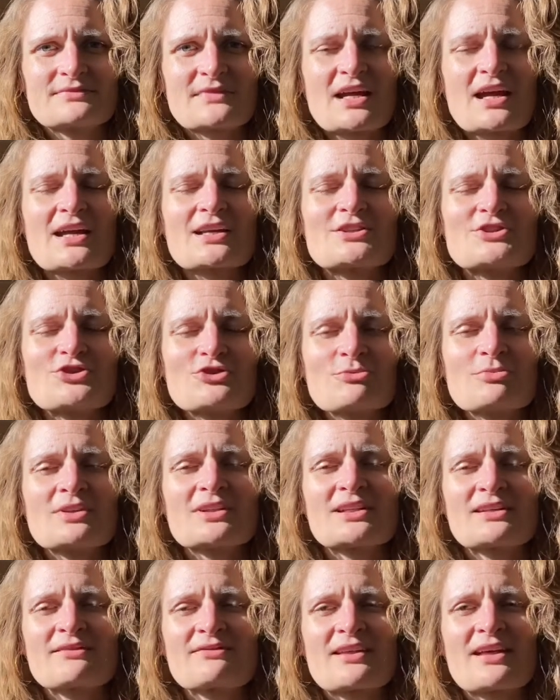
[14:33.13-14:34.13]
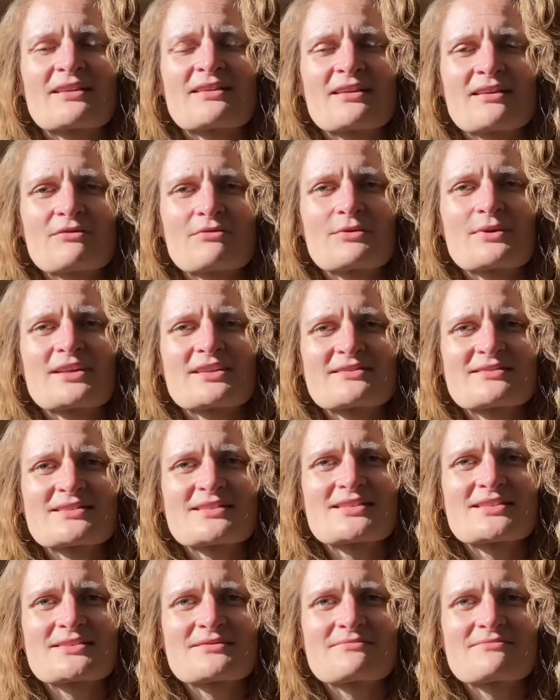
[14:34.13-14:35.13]
I do believe that love
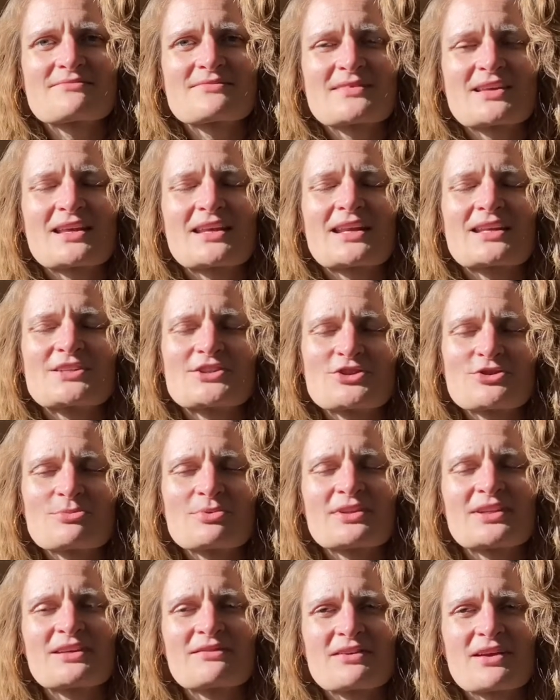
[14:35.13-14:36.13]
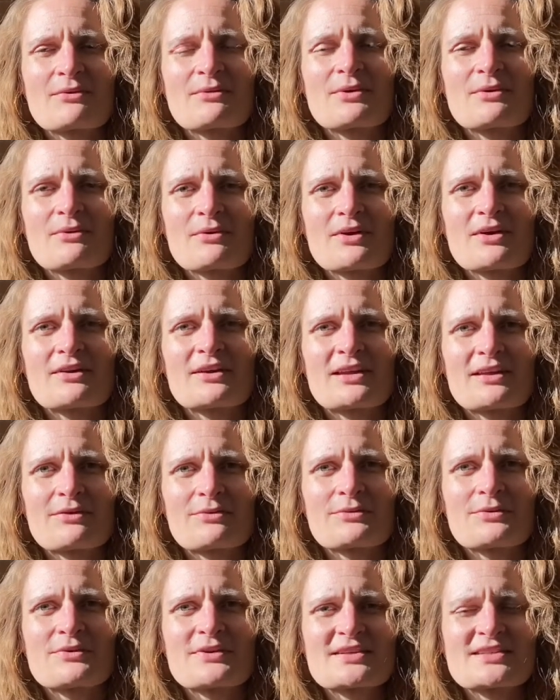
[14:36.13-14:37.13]
wins. And I do believe that we will all get
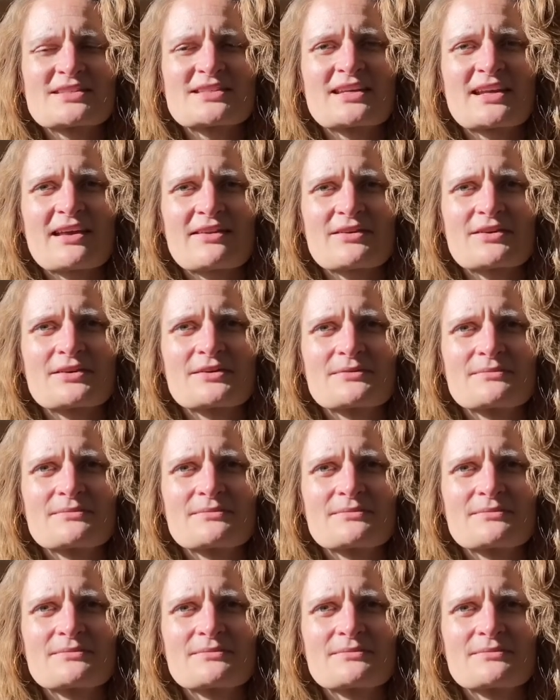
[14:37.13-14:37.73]
through this together.